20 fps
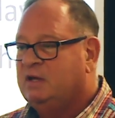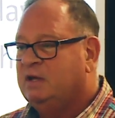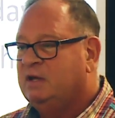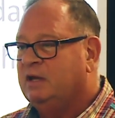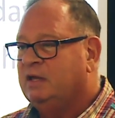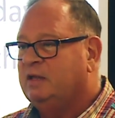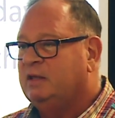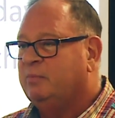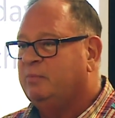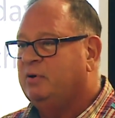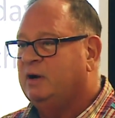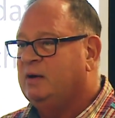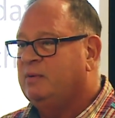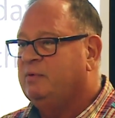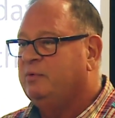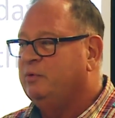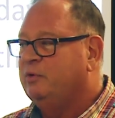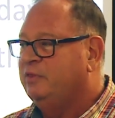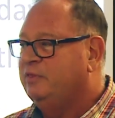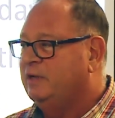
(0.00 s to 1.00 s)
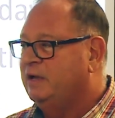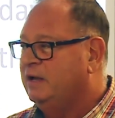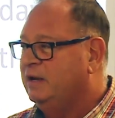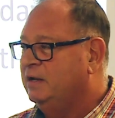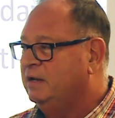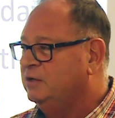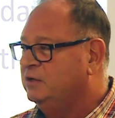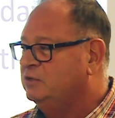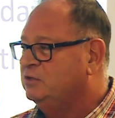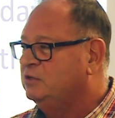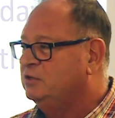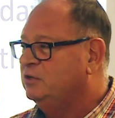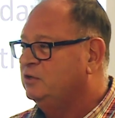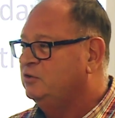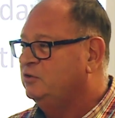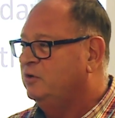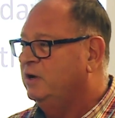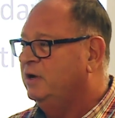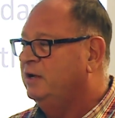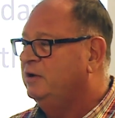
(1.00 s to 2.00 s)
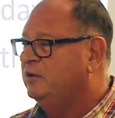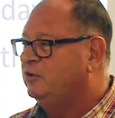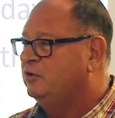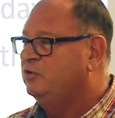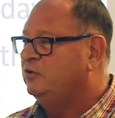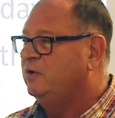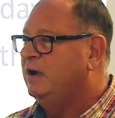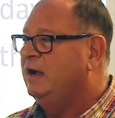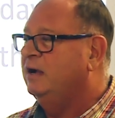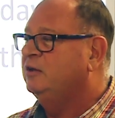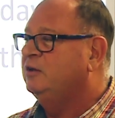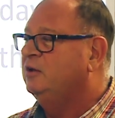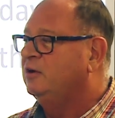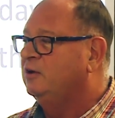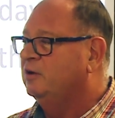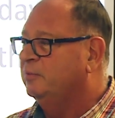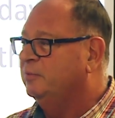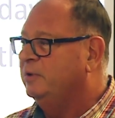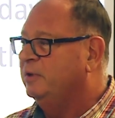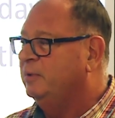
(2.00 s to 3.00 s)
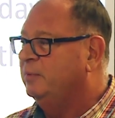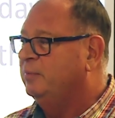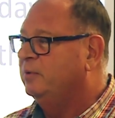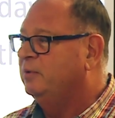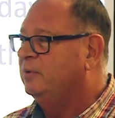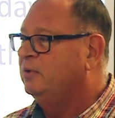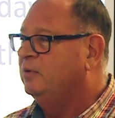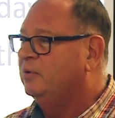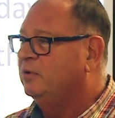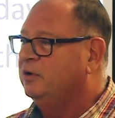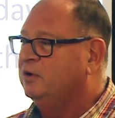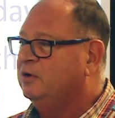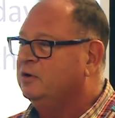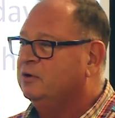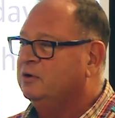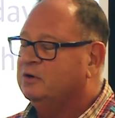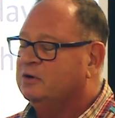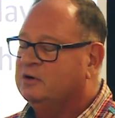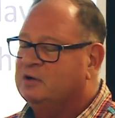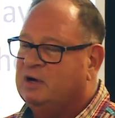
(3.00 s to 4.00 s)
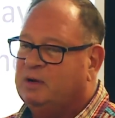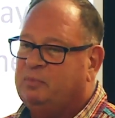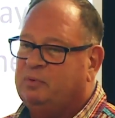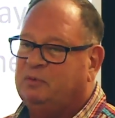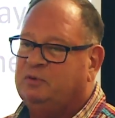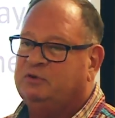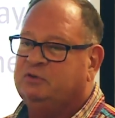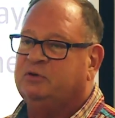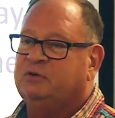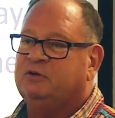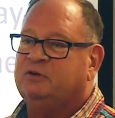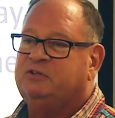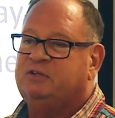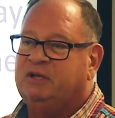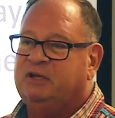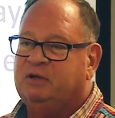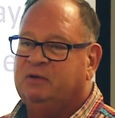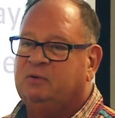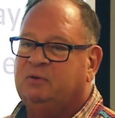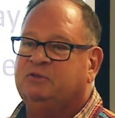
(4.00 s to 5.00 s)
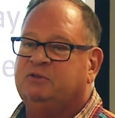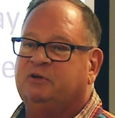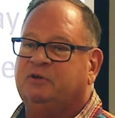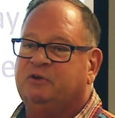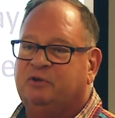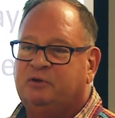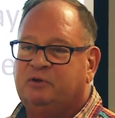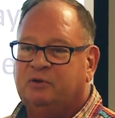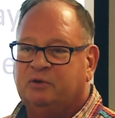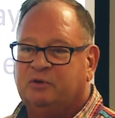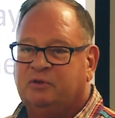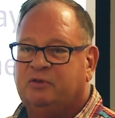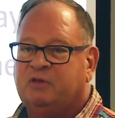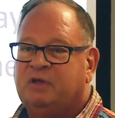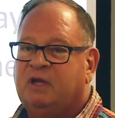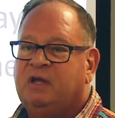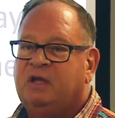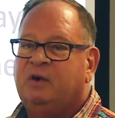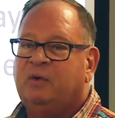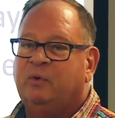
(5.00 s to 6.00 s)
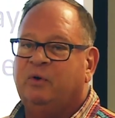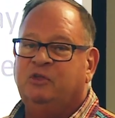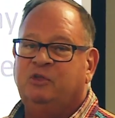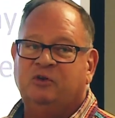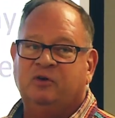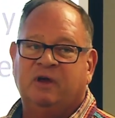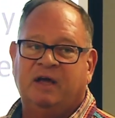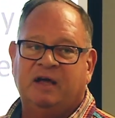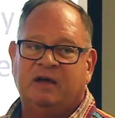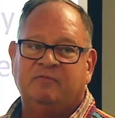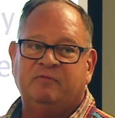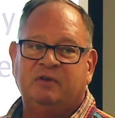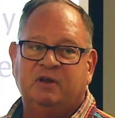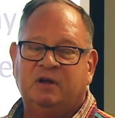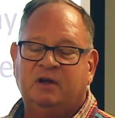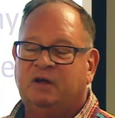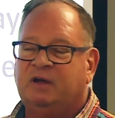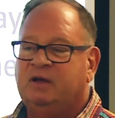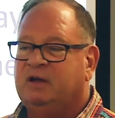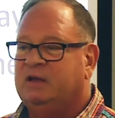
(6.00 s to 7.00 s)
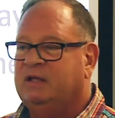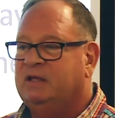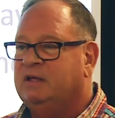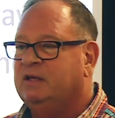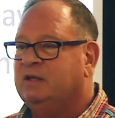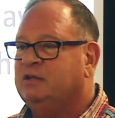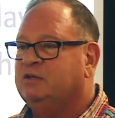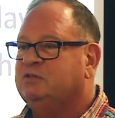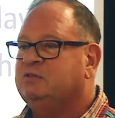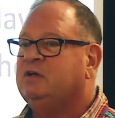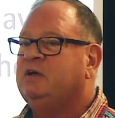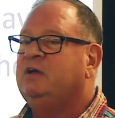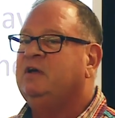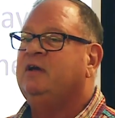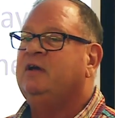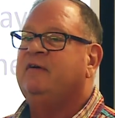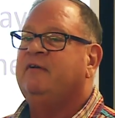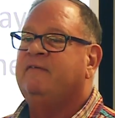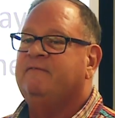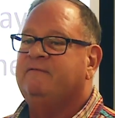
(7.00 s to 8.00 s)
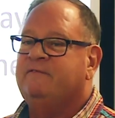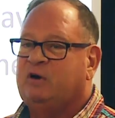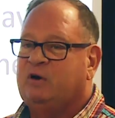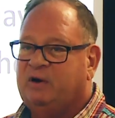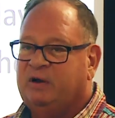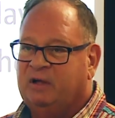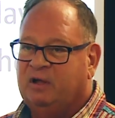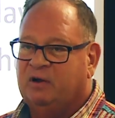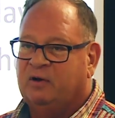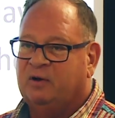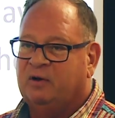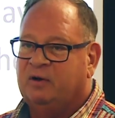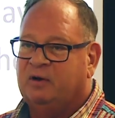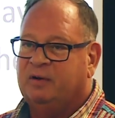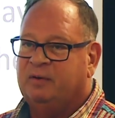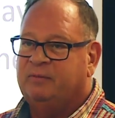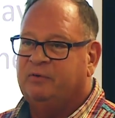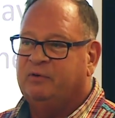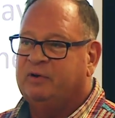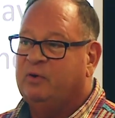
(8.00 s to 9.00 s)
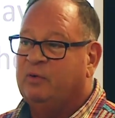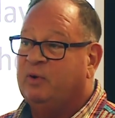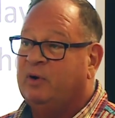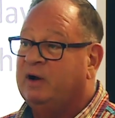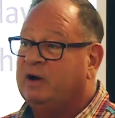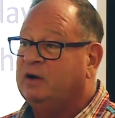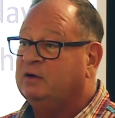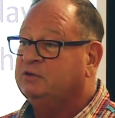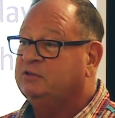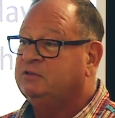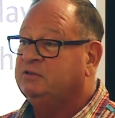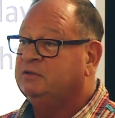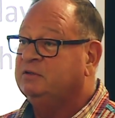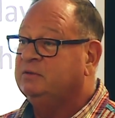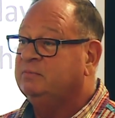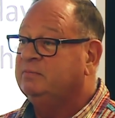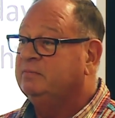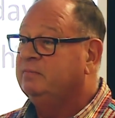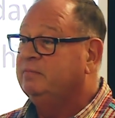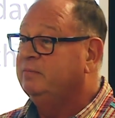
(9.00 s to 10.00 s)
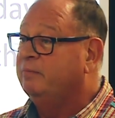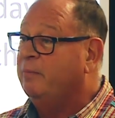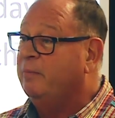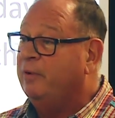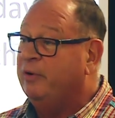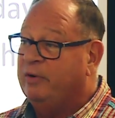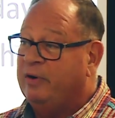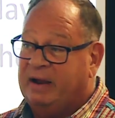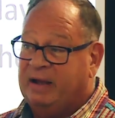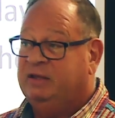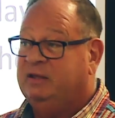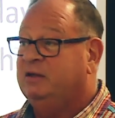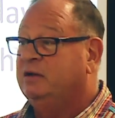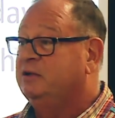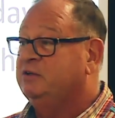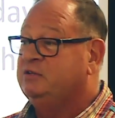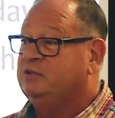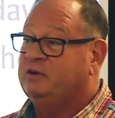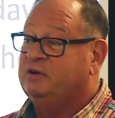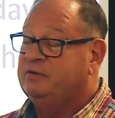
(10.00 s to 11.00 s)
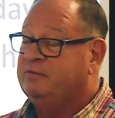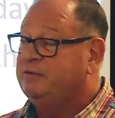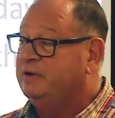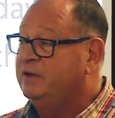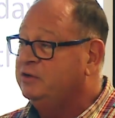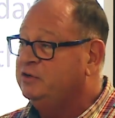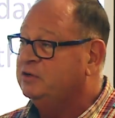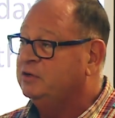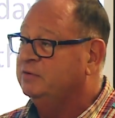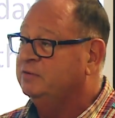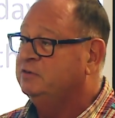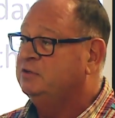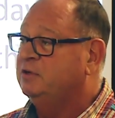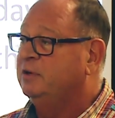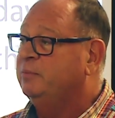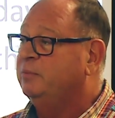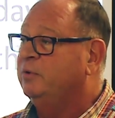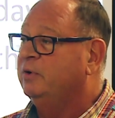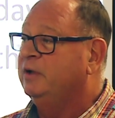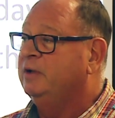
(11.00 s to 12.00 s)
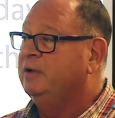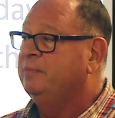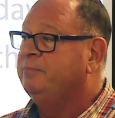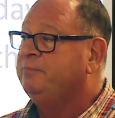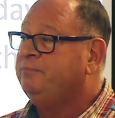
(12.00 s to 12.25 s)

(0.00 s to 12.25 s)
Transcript: And the problem with that is to try to attract young people or younger couples or singles or youth when you have none is very hard and requires miraculous intervention of some way.